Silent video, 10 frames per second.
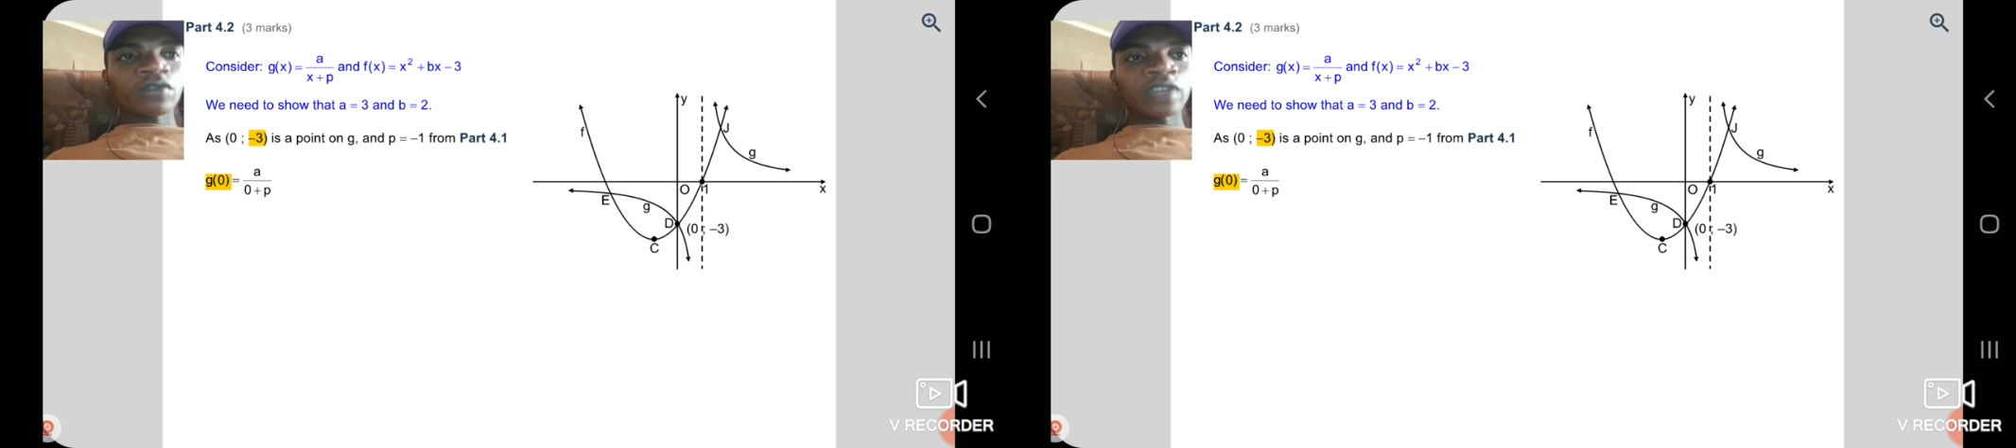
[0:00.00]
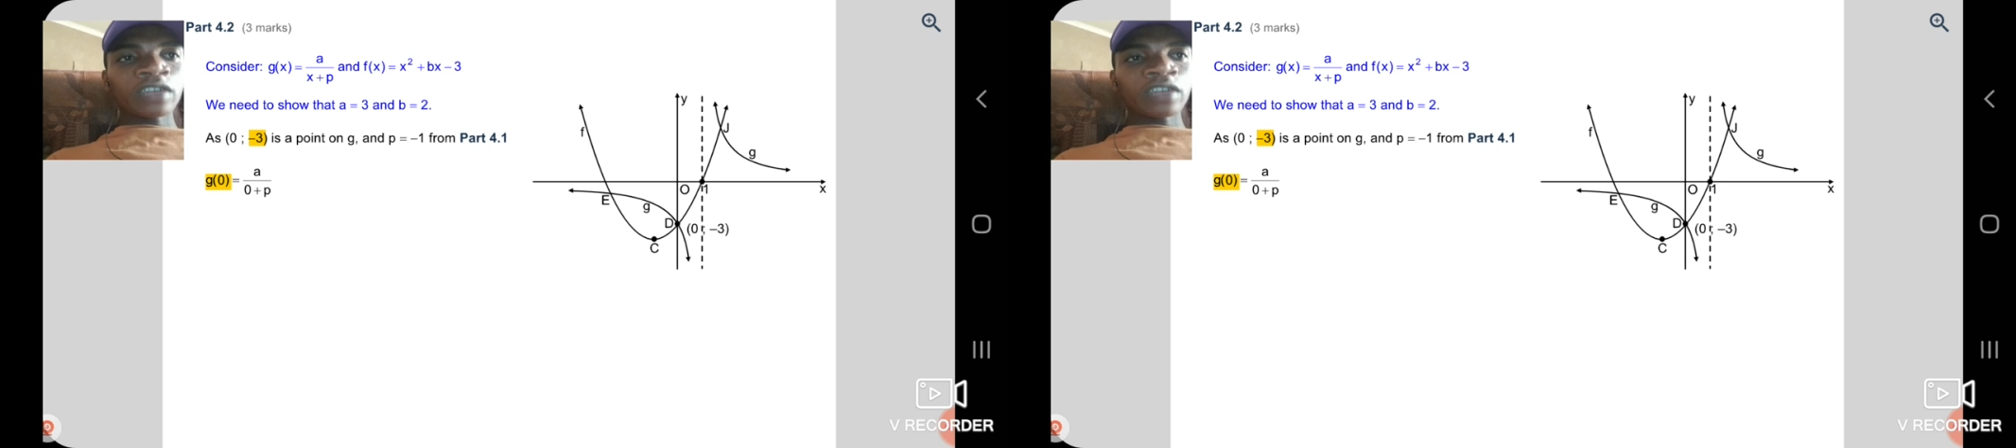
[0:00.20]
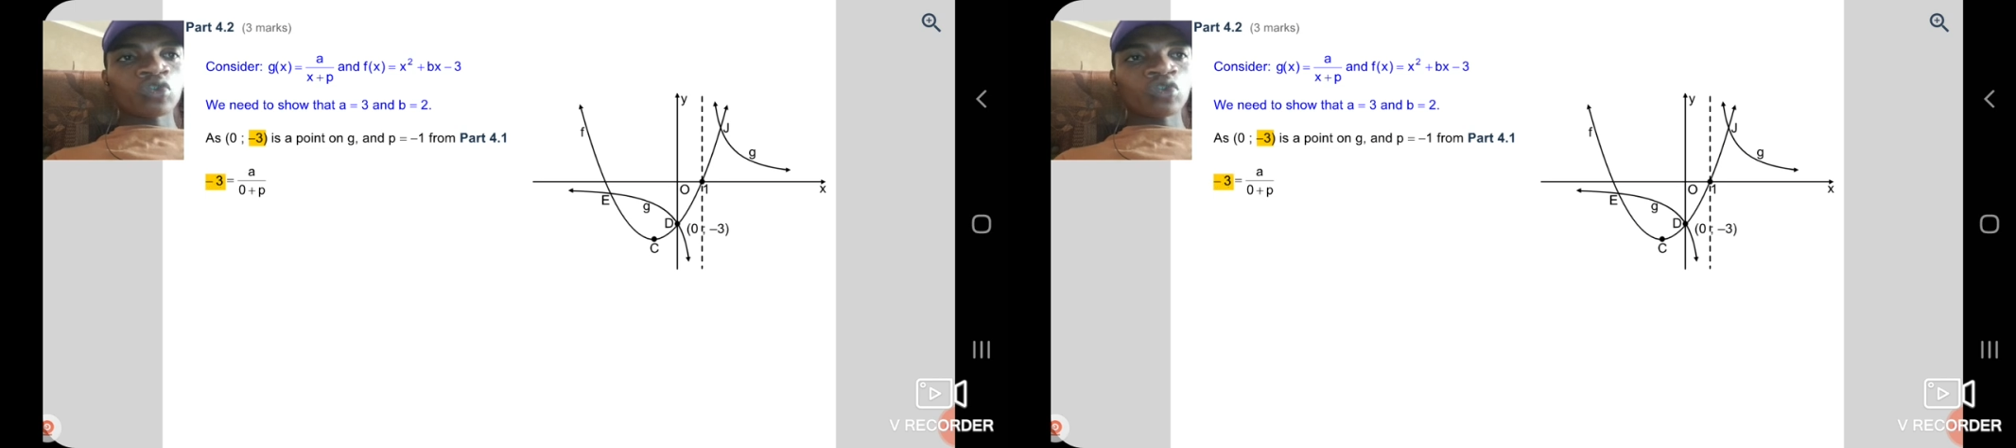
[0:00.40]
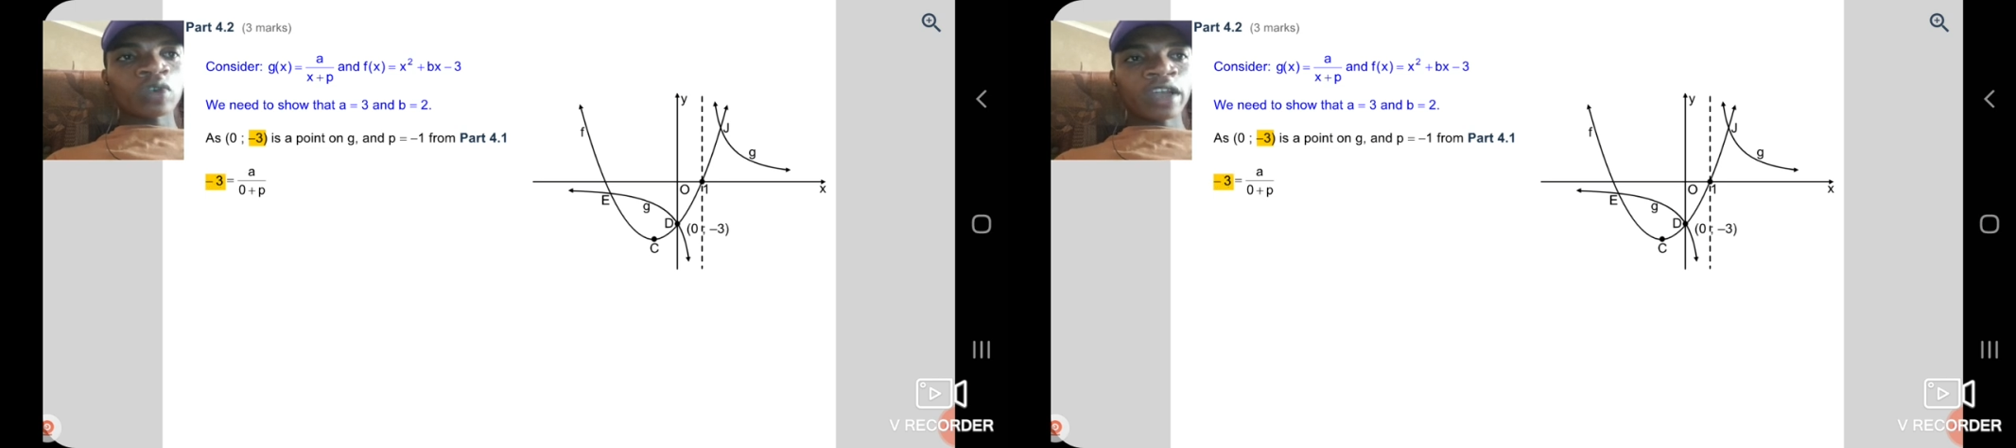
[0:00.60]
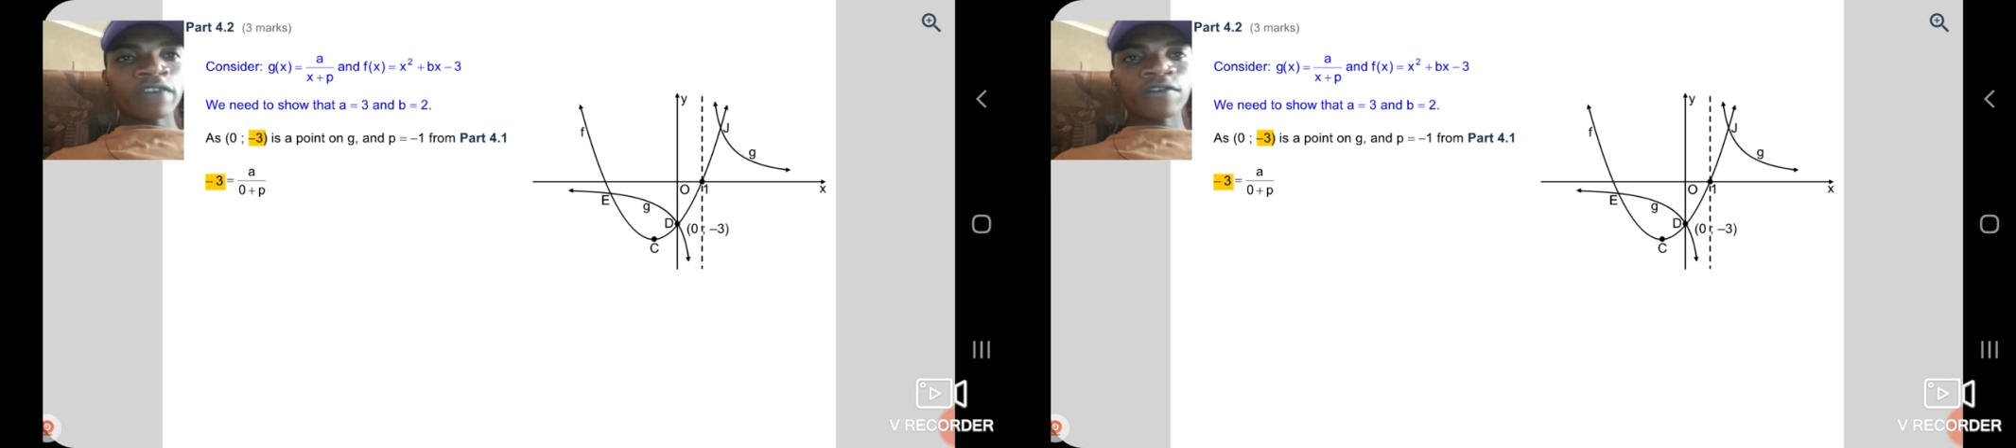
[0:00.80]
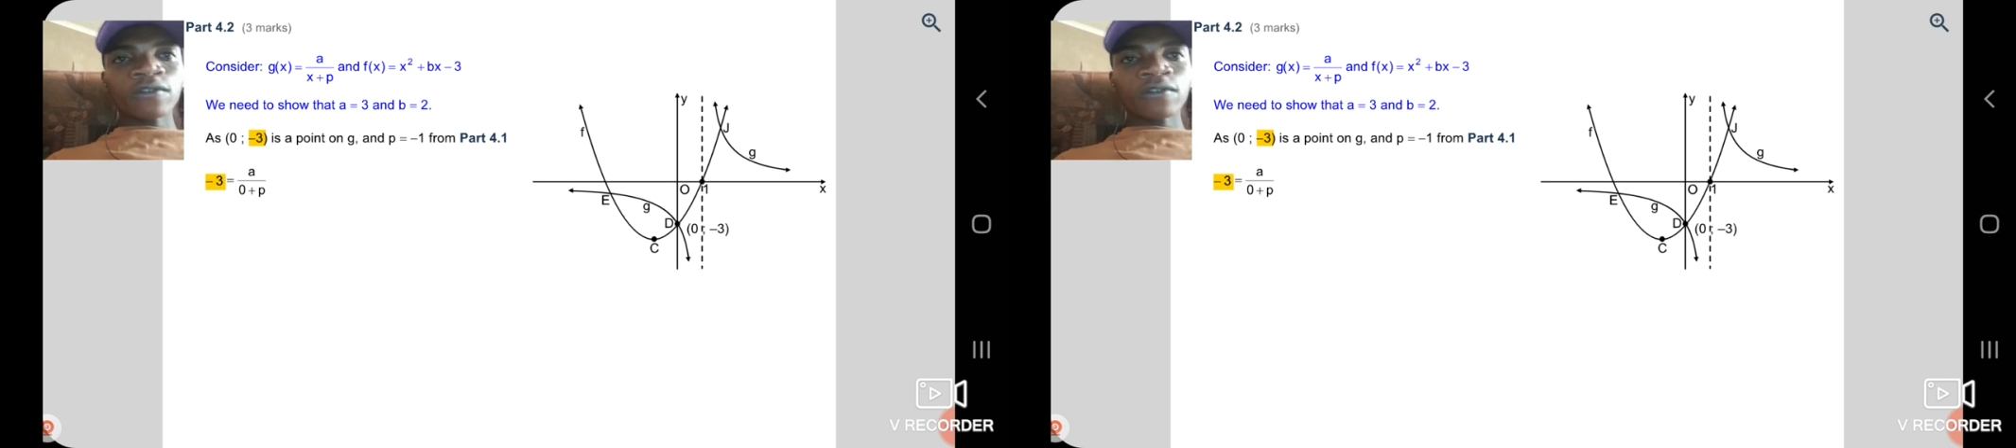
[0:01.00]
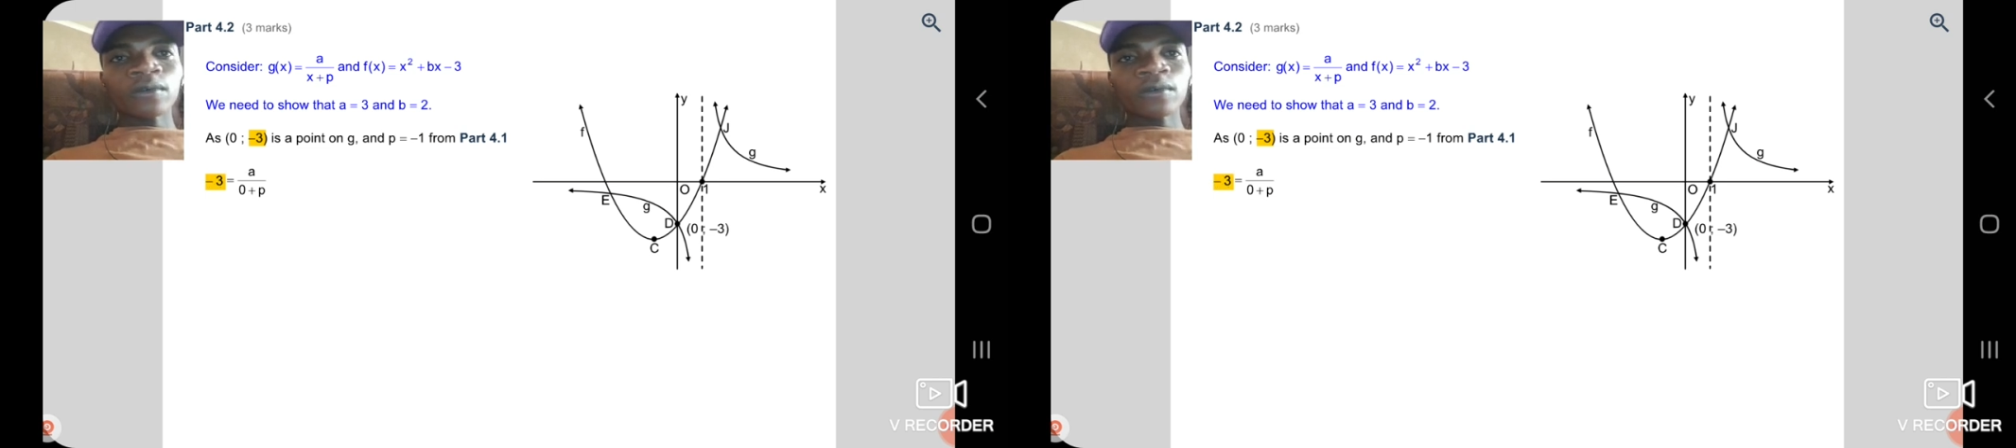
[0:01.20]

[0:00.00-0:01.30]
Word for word: of that two graph.